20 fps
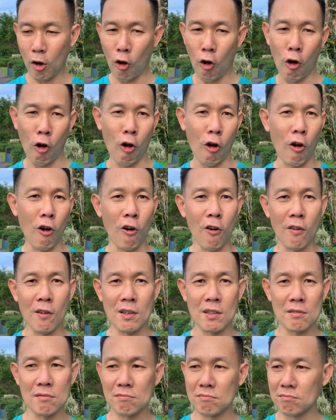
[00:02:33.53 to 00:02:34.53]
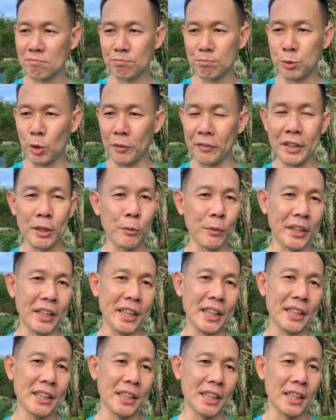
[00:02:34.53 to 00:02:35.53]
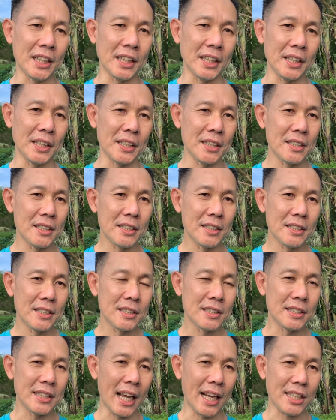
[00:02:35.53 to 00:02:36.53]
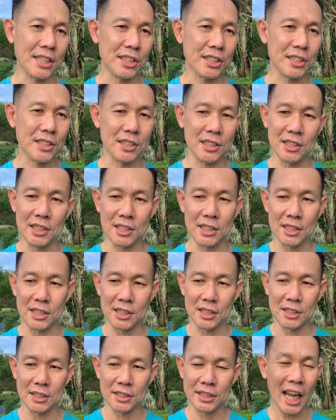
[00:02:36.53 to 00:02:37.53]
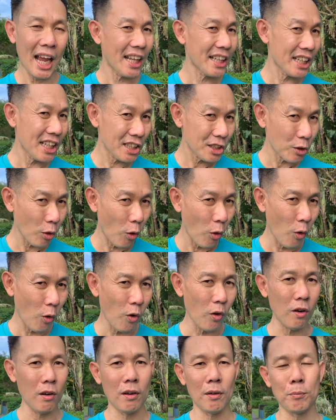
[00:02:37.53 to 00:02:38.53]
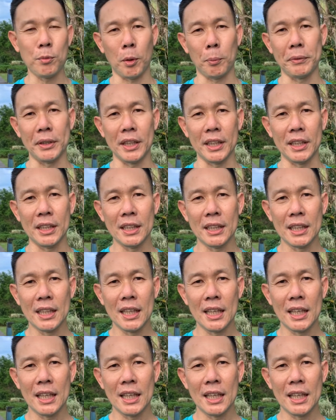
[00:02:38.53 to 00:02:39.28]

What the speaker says: or probably within the next 10 years old property,